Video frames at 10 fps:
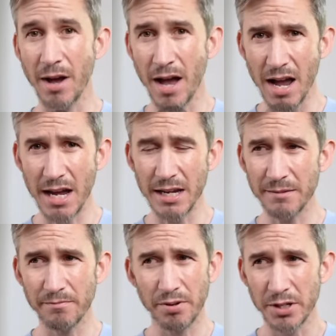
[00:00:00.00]
My
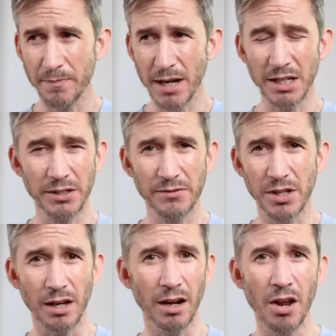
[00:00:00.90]
perspectives
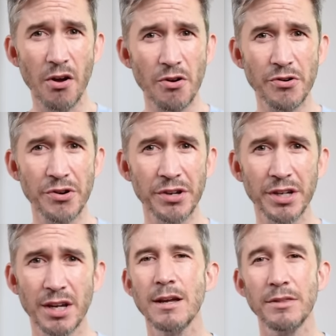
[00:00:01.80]
alone,
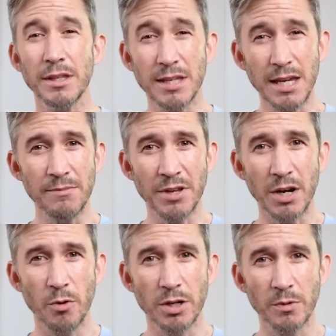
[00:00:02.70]
the team that I
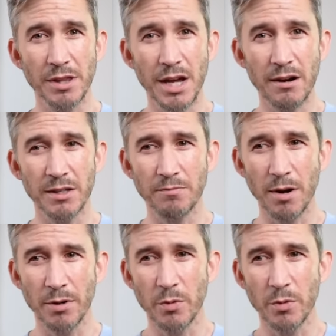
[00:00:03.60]
worked with there is probably